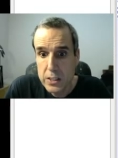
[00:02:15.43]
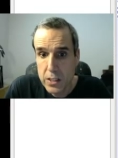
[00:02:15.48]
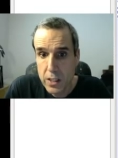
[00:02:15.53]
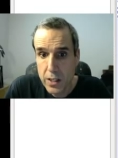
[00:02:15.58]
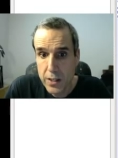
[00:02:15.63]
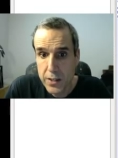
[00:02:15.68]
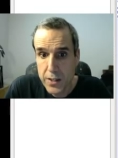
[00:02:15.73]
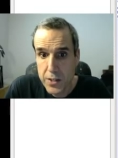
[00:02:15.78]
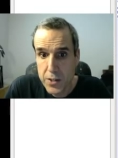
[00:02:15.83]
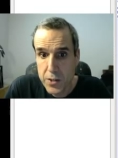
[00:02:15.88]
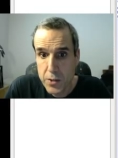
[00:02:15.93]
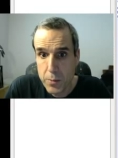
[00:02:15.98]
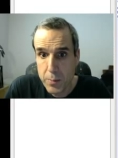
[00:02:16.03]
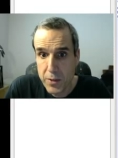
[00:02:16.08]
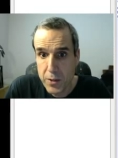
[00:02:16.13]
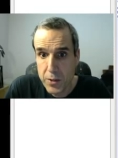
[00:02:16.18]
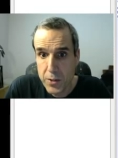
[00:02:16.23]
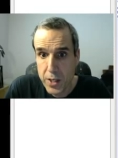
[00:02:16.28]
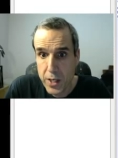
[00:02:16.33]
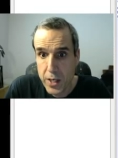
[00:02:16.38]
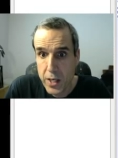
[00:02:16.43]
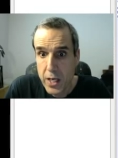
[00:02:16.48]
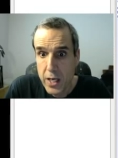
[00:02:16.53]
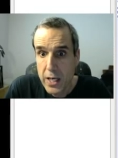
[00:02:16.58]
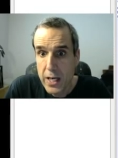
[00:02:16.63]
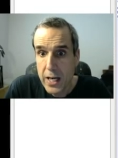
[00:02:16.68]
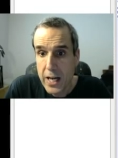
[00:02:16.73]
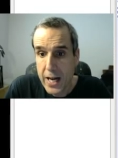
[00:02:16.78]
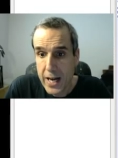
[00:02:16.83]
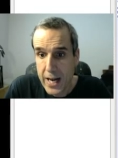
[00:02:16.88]
distribution,
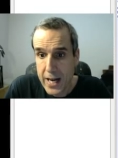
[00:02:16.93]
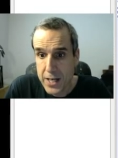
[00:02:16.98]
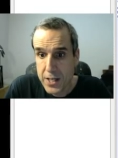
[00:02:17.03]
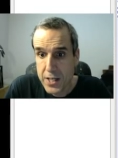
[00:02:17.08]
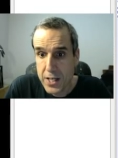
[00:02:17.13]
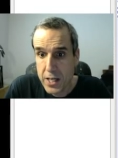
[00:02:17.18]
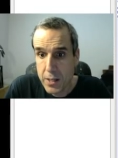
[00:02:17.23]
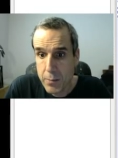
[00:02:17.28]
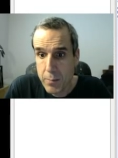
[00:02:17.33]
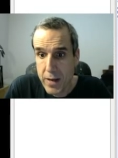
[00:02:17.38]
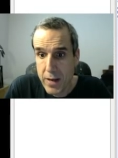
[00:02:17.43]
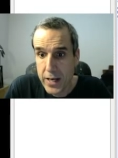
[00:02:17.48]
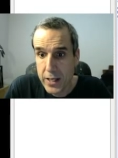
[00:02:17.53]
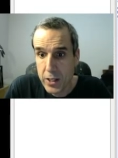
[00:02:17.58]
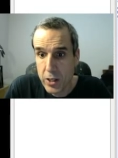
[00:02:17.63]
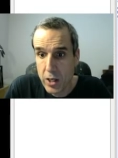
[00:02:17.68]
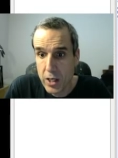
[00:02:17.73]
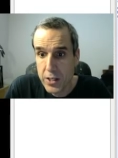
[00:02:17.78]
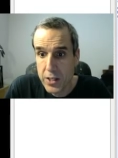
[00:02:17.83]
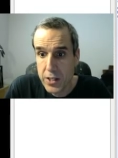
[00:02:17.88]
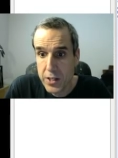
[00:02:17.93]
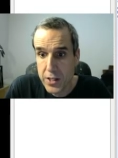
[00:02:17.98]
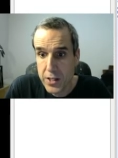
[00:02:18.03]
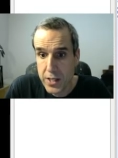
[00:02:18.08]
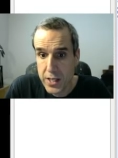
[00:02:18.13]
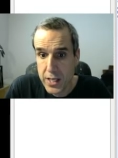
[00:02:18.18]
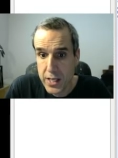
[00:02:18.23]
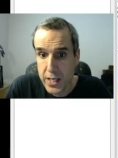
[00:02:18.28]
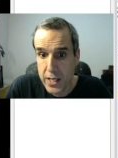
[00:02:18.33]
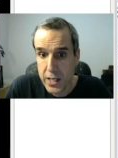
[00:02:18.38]
and 18 meg onto the
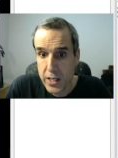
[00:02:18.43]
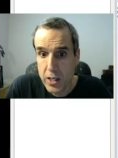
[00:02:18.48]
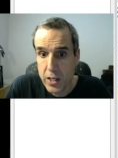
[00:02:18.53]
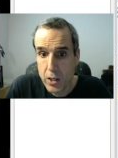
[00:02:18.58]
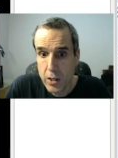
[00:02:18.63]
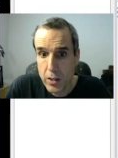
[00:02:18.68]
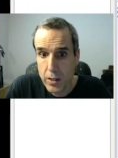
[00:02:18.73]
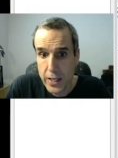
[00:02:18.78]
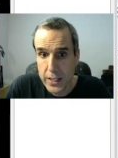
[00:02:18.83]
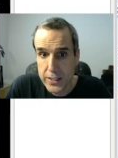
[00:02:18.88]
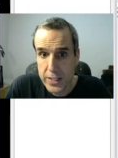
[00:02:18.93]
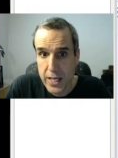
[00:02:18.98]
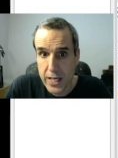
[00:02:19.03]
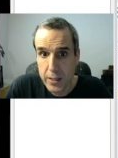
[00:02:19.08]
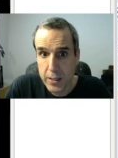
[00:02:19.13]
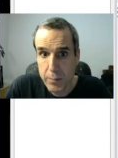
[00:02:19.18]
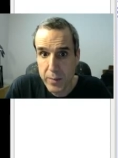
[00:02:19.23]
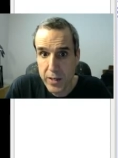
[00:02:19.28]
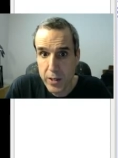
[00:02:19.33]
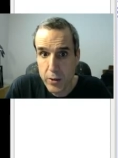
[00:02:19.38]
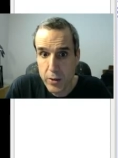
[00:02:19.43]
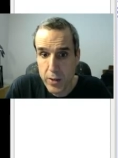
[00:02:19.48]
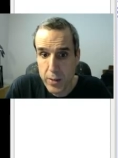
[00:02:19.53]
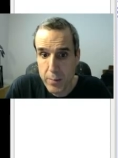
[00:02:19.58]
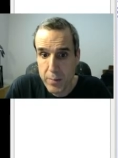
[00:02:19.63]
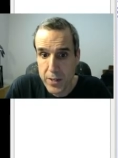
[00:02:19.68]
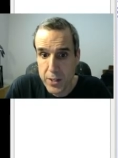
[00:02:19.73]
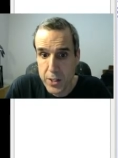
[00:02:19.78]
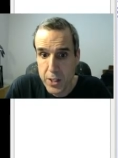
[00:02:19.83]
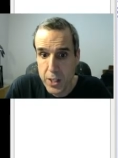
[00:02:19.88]
D, exact mirror
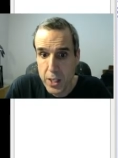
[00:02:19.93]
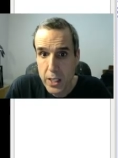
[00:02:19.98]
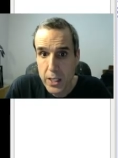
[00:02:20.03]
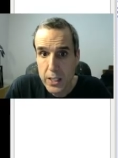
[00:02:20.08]
image.